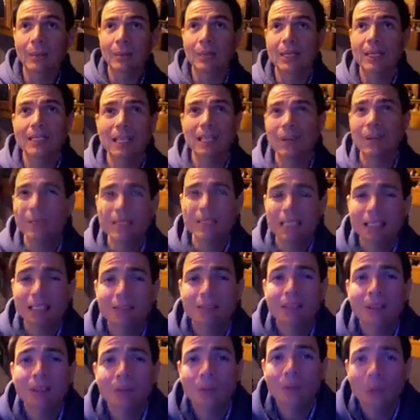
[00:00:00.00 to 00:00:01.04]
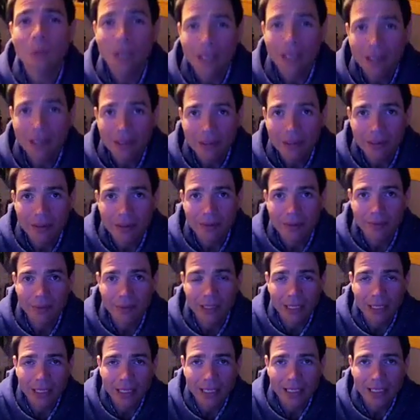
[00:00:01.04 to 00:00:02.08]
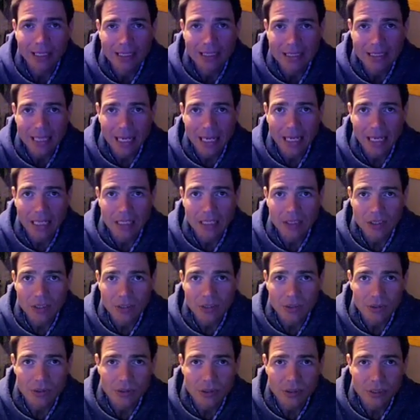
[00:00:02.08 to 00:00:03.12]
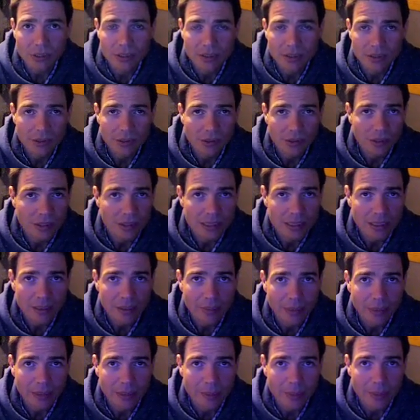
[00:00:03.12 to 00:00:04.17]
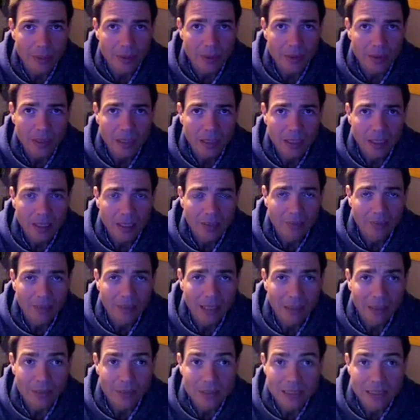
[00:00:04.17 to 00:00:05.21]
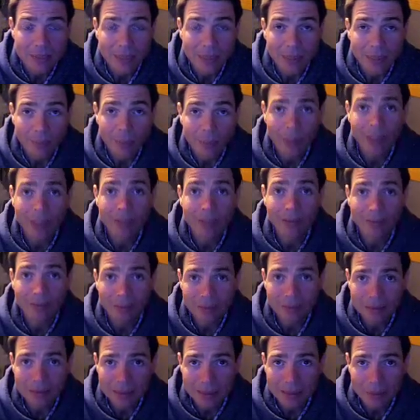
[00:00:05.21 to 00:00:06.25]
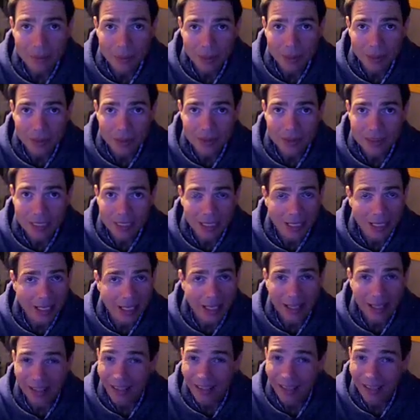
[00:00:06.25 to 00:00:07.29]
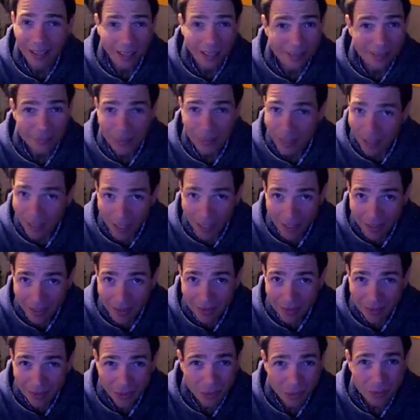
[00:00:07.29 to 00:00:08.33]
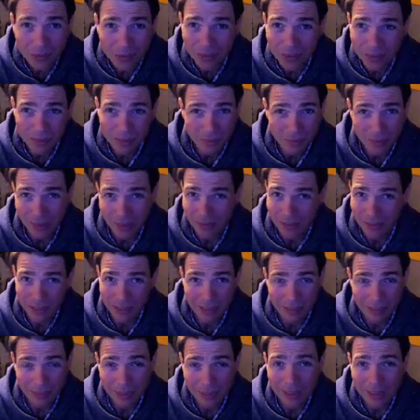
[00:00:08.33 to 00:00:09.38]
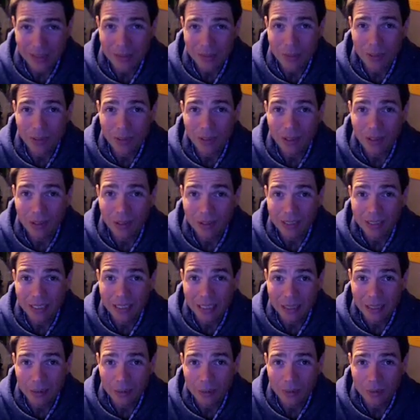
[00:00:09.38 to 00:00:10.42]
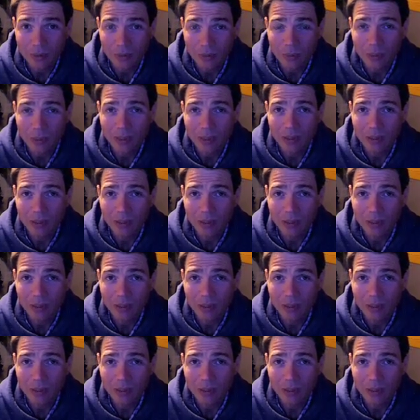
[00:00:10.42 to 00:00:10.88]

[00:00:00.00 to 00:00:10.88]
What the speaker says: because I wasn't even aware that I had these attitudes towards other people, that I was somehow better than someone else. I'm not. No one is better than anyone else. We are all equal. We